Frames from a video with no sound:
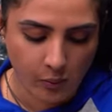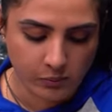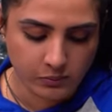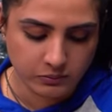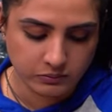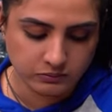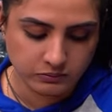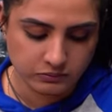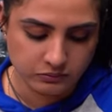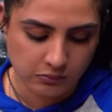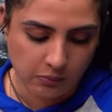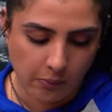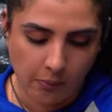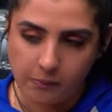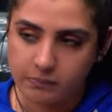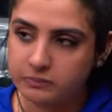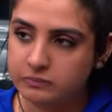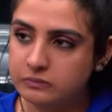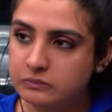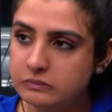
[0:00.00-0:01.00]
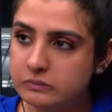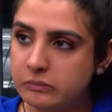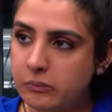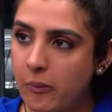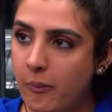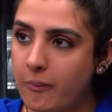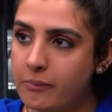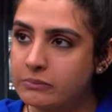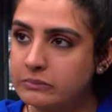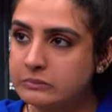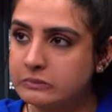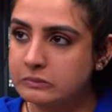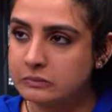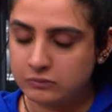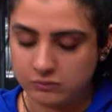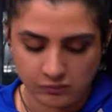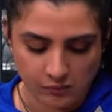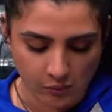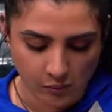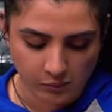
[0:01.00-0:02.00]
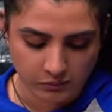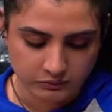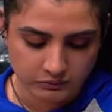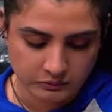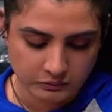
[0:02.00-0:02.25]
That was like 3 weeks ago.